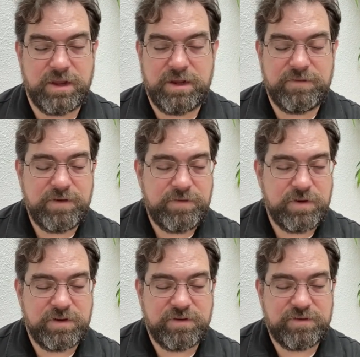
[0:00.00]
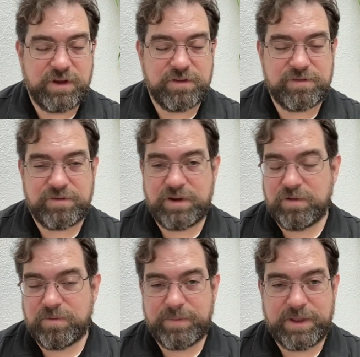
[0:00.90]
even if you can just sing a
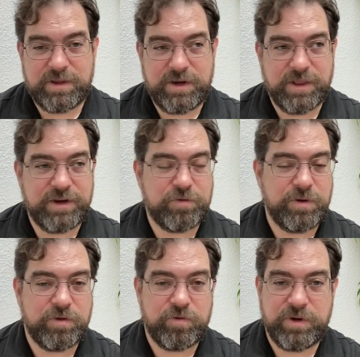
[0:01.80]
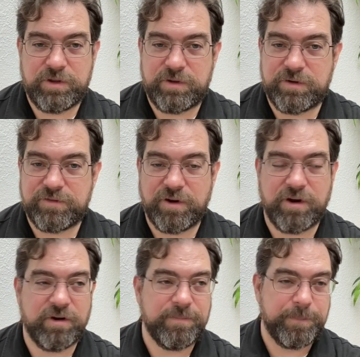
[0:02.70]
single melody like Twinkle Twinkle Little
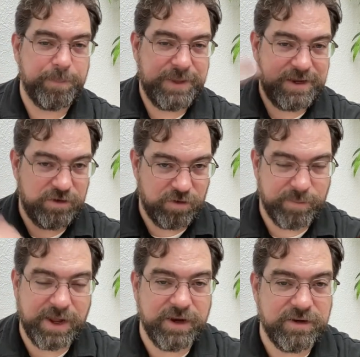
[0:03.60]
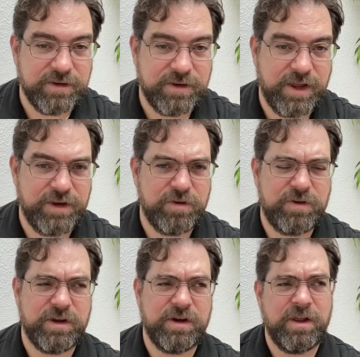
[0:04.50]
Star in your mind, and you
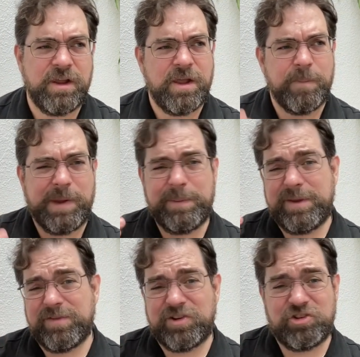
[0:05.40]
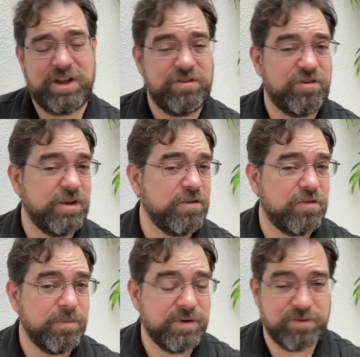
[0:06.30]
can maybe even change the
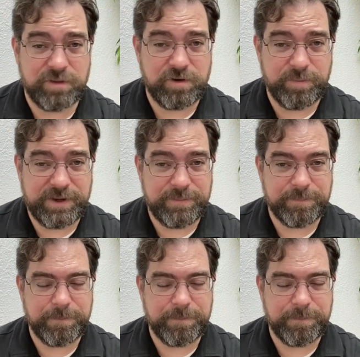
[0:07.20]
instruments a little bit,